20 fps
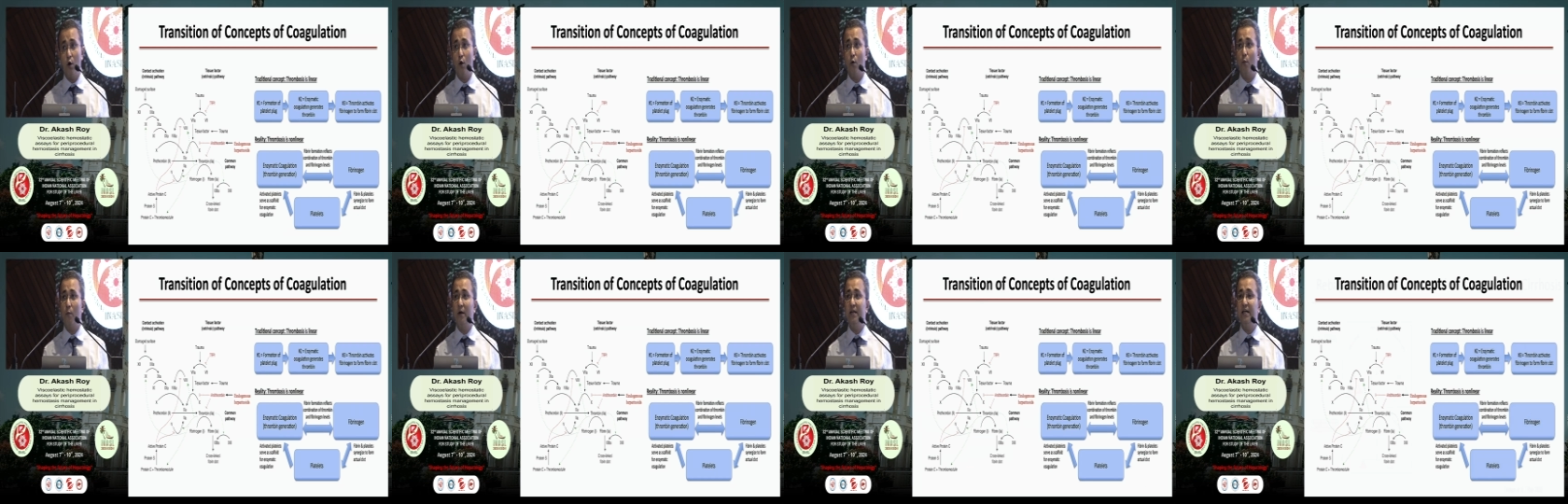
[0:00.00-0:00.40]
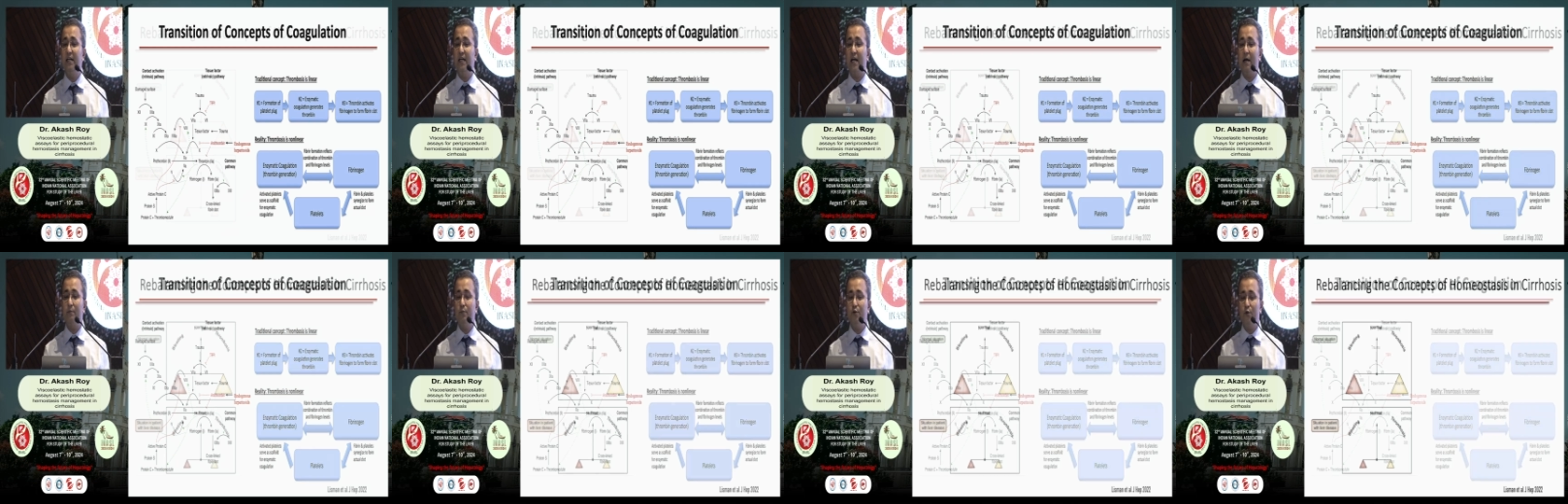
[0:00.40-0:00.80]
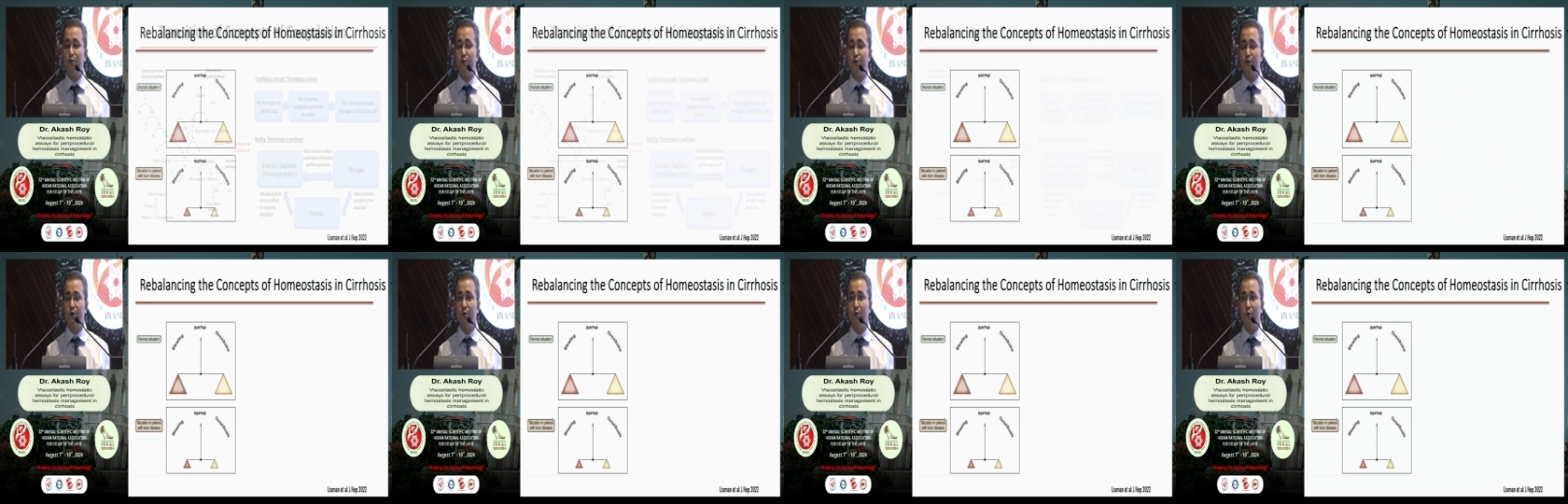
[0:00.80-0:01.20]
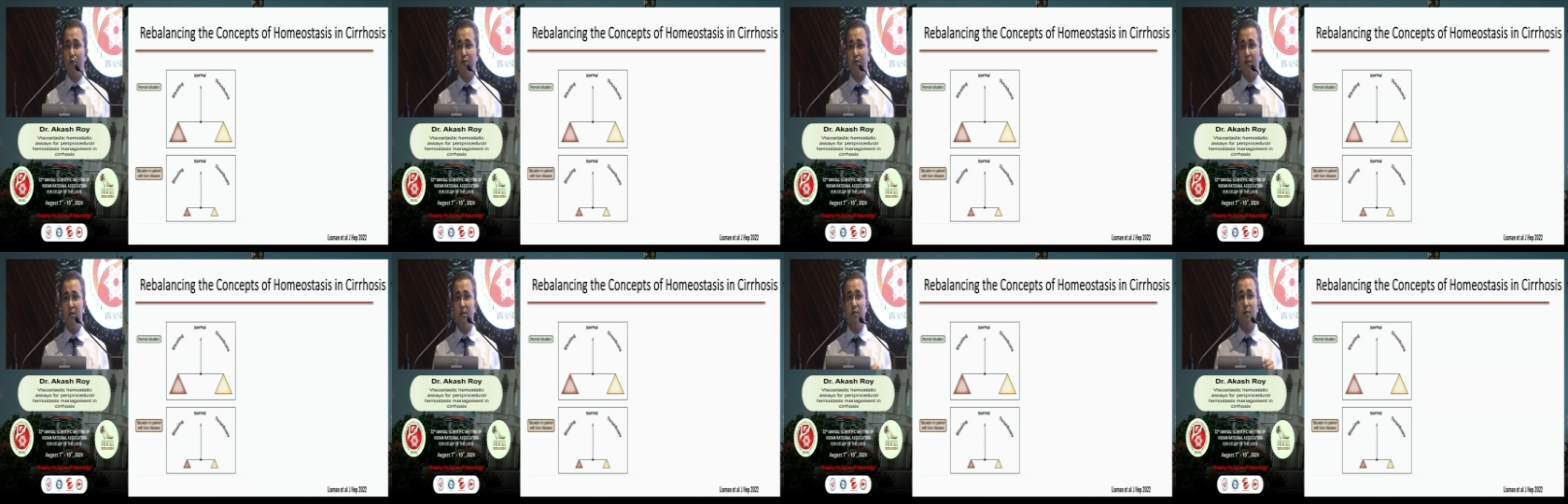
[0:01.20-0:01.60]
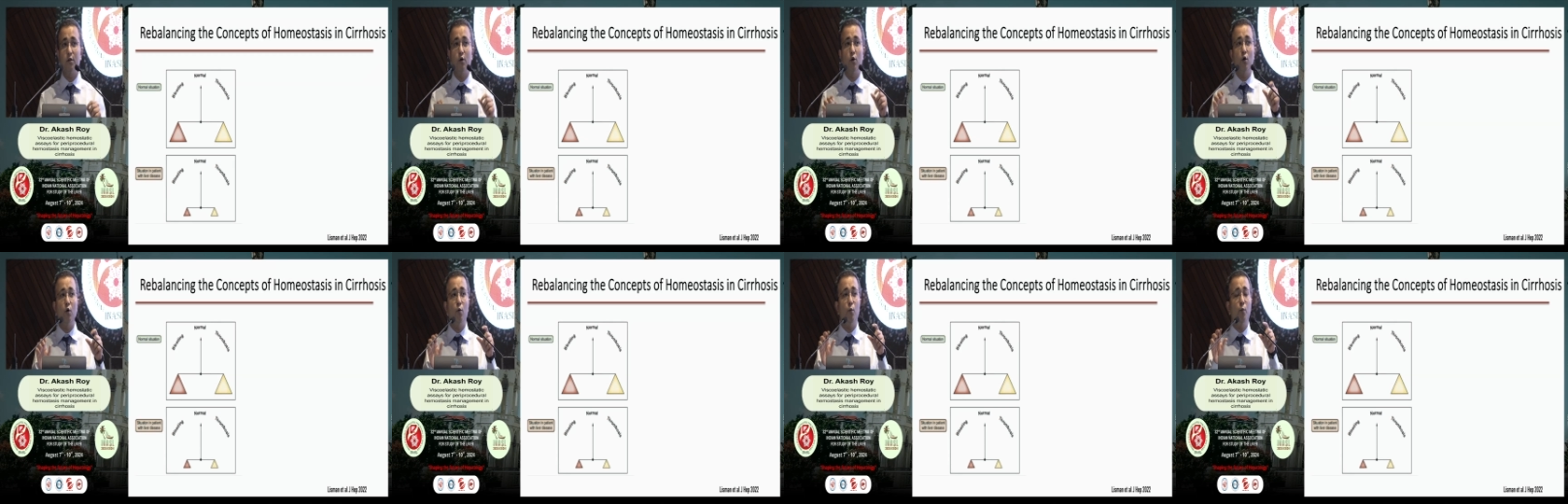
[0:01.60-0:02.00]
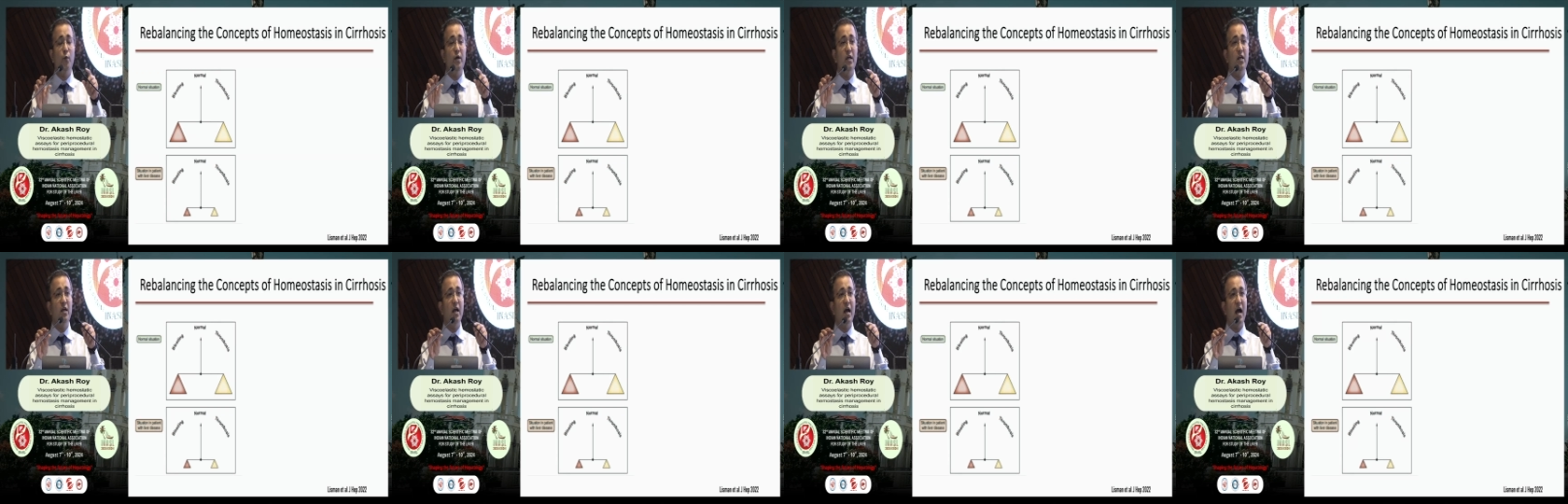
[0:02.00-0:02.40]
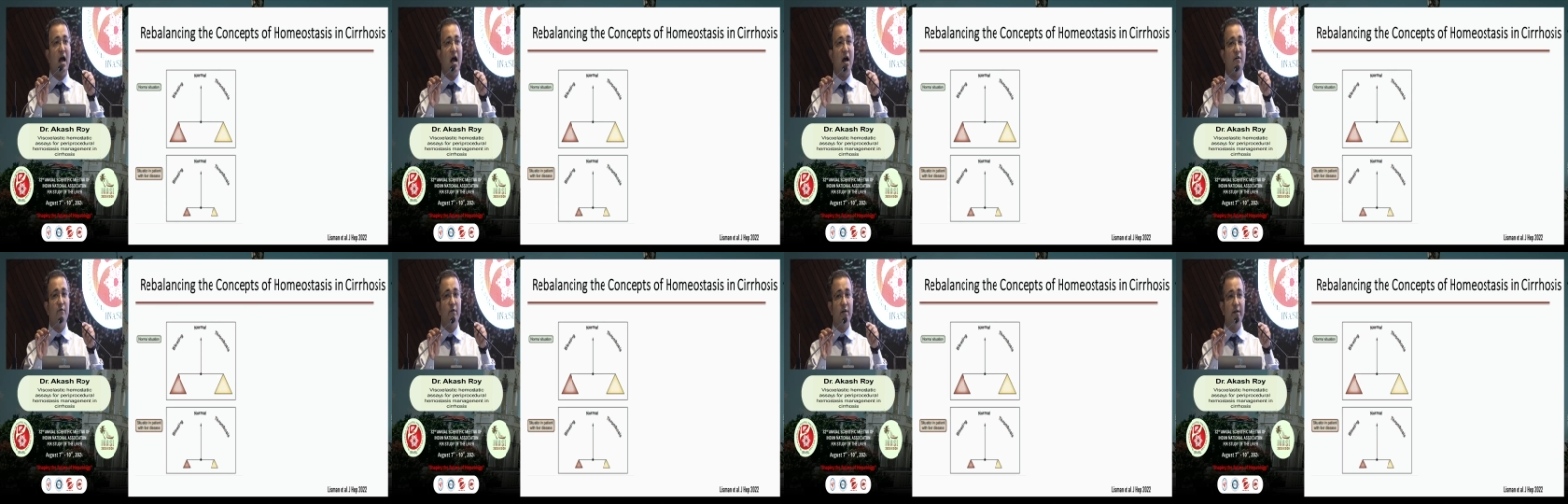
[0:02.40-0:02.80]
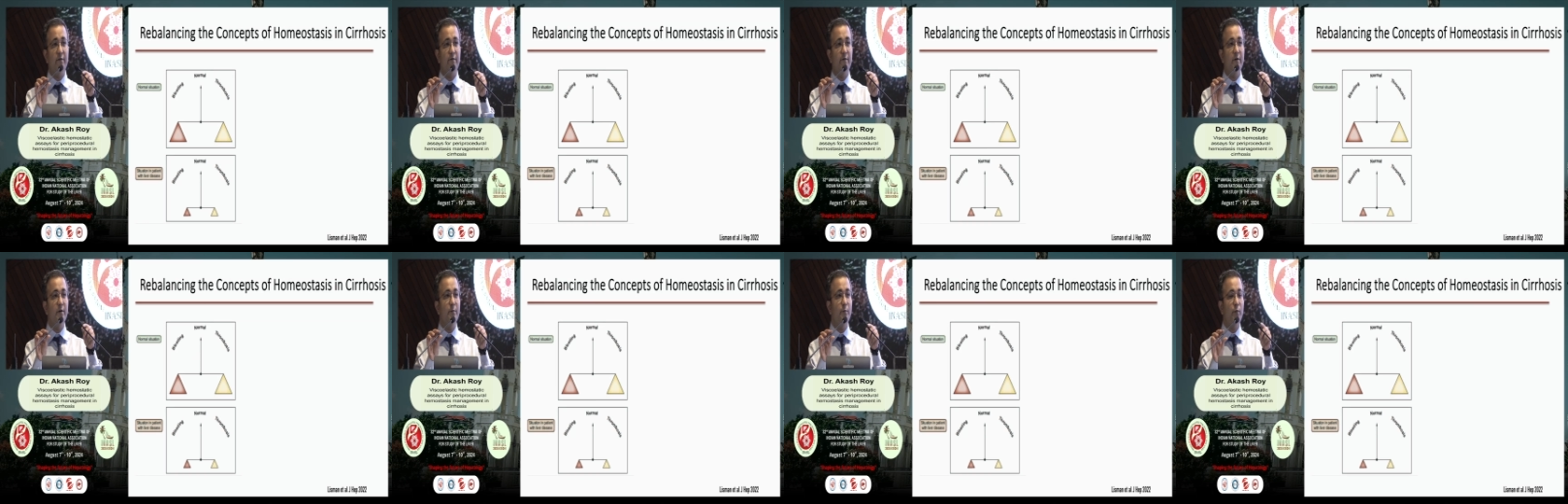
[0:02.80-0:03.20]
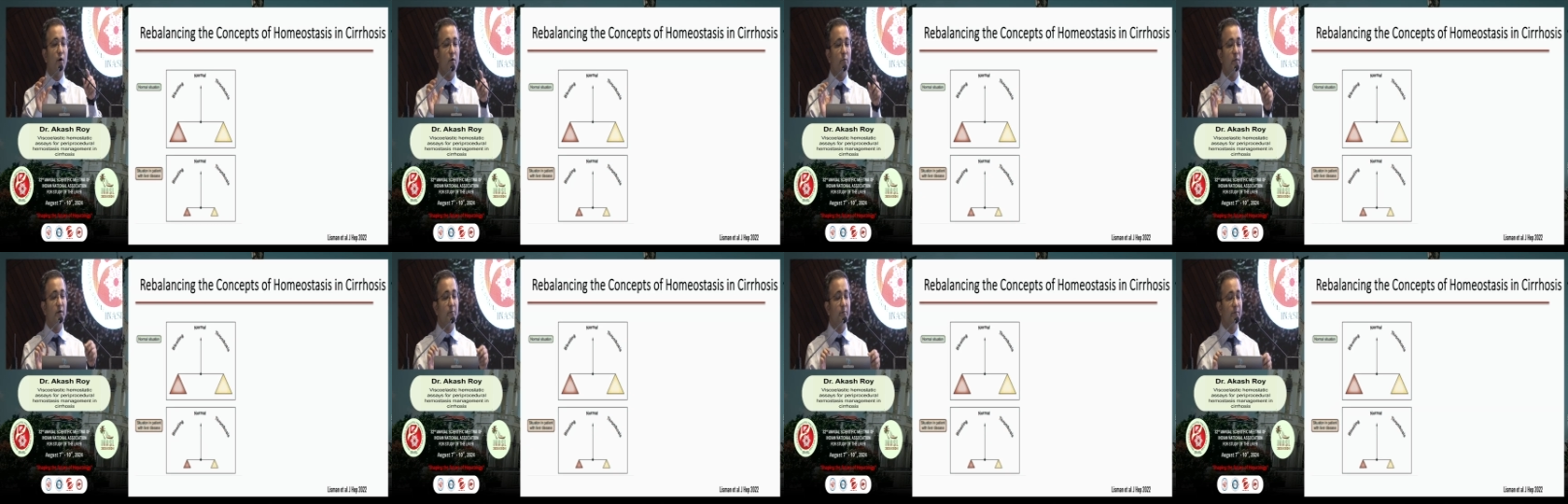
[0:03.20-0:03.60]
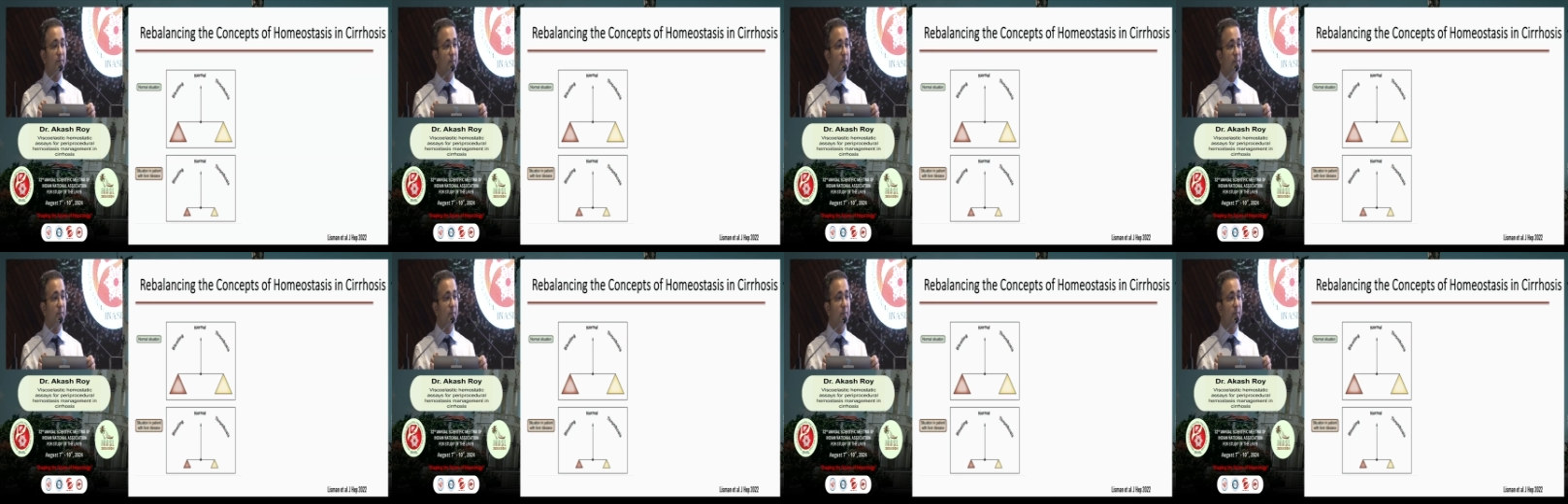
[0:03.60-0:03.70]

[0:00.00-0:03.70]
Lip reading: When it comes to cirrhosis, we have a different problem.